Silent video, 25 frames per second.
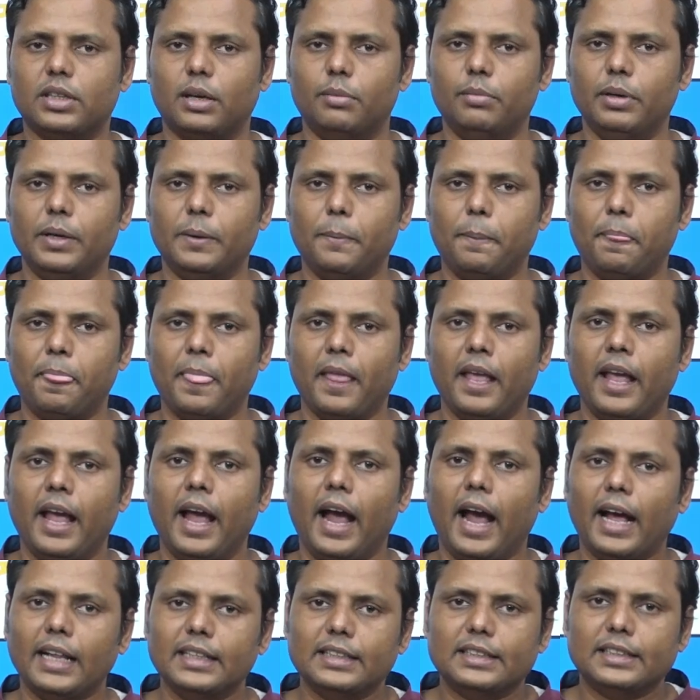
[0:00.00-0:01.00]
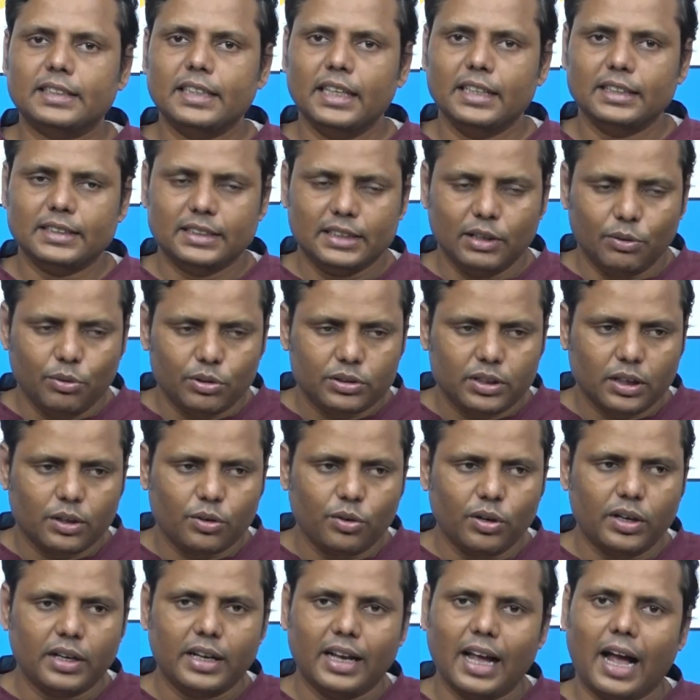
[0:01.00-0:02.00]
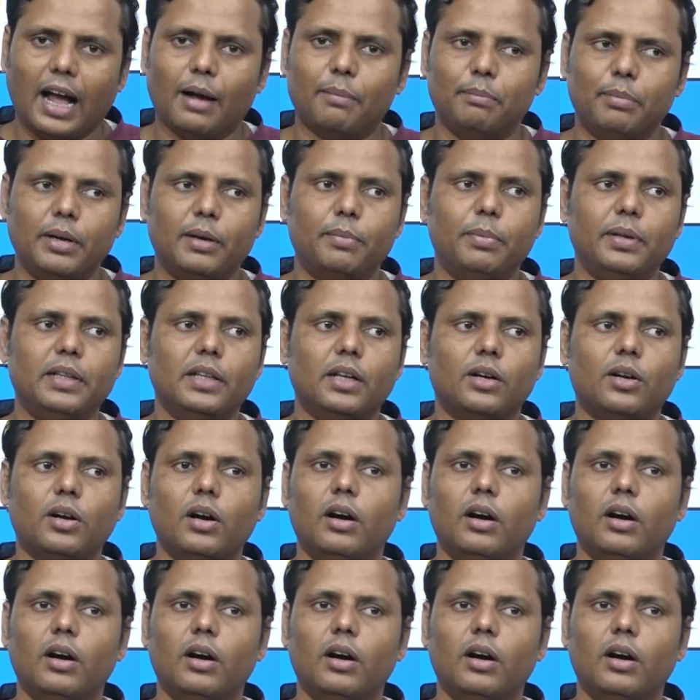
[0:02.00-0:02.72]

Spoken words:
coming. And since there was a good gap between